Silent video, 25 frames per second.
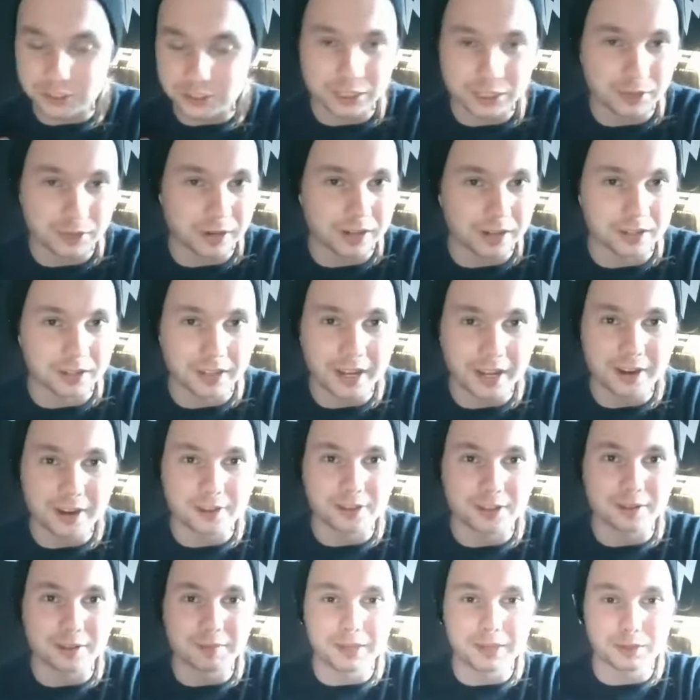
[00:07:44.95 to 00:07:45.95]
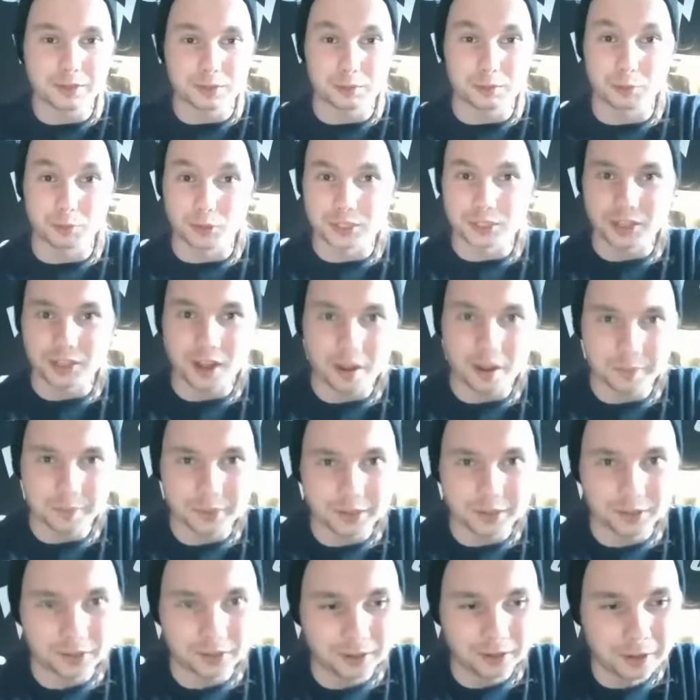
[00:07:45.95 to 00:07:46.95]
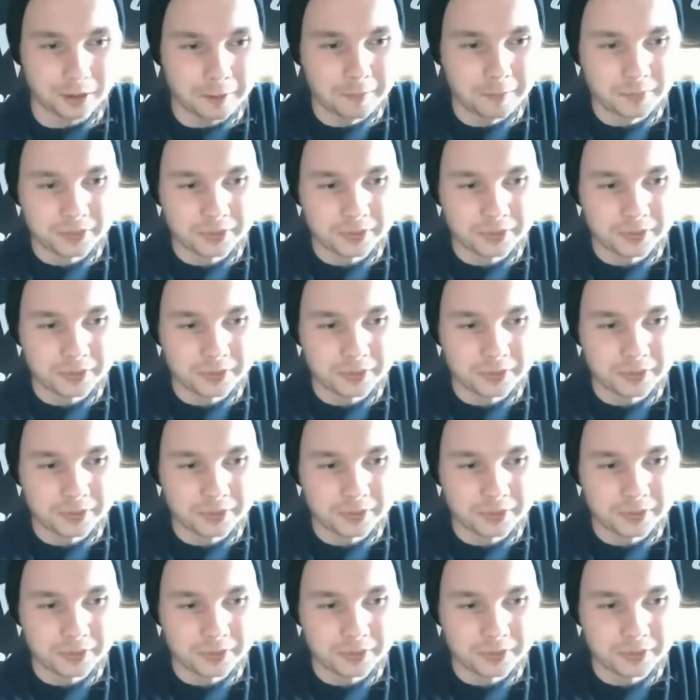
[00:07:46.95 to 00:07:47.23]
He knew how to layer them. He was more topical.